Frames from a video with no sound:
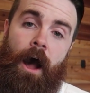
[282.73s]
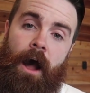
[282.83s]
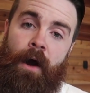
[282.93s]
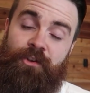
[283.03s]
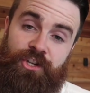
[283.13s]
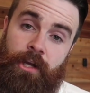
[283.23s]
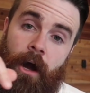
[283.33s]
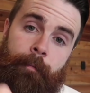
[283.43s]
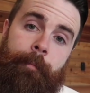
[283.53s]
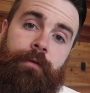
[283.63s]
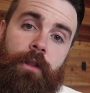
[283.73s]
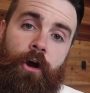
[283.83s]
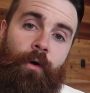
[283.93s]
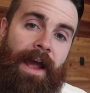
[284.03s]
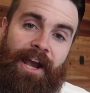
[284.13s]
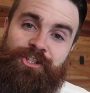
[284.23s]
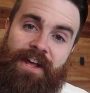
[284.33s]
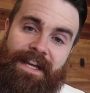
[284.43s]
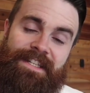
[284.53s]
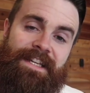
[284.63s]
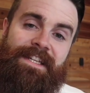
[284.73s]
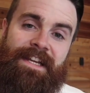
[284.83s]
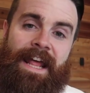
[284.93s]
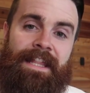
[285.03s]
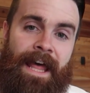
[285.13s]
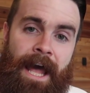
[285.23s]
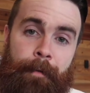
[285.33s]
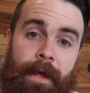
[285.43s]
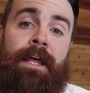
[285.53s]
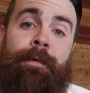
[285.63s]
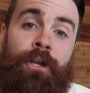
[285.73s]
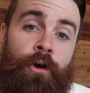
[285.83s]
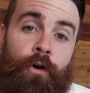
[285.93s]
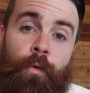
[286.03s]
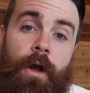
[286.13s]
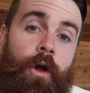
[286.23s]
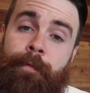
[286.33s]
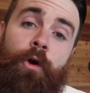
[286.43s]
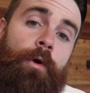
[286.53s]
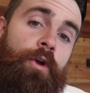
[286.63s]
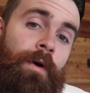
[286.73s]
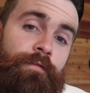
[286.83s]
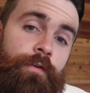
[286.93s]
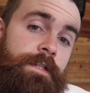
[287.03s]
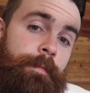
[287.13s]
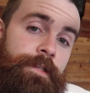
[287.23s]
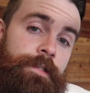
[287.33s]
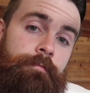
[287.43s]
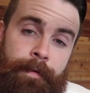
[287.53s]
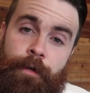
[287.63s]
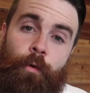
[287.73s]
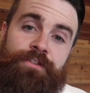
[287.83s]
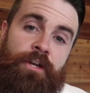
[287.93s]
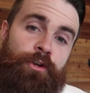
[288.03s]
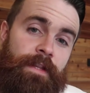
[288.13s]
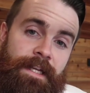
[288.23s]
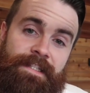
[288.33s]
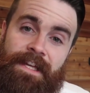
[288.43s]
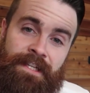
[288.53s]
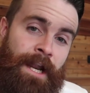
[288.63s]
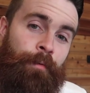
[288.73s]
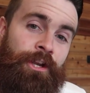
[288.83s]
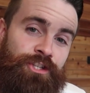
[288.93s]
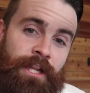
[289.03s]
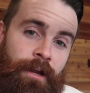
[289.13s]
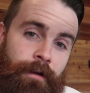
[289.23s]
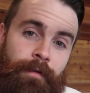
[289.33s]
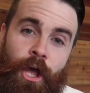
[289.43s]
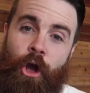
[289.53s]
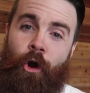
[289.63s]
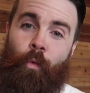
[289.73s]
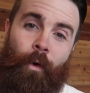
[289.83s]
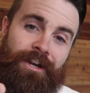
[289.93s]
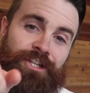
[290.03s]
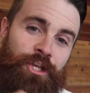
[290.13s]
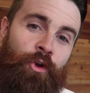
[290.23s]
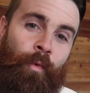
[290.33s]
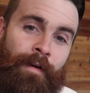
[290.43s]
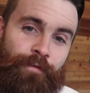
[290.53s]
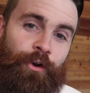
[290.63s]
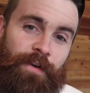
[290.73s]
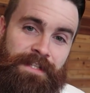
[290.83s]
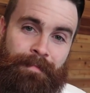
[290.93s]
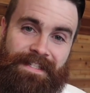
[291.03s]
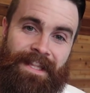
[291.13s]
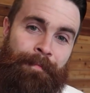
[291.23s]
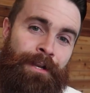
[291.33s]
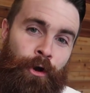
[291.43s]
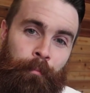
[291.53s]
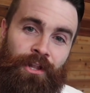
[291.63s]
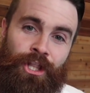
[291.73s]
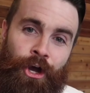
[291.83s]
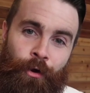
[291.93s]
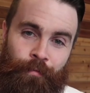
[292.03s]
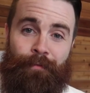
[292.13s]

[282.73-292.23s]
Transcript: I want you to comment below, hashtag CCNA Lab. Let me know what you want for Christmas. Let me know what's on your list as a network engineer. What do you want for Christmas? Let me know below.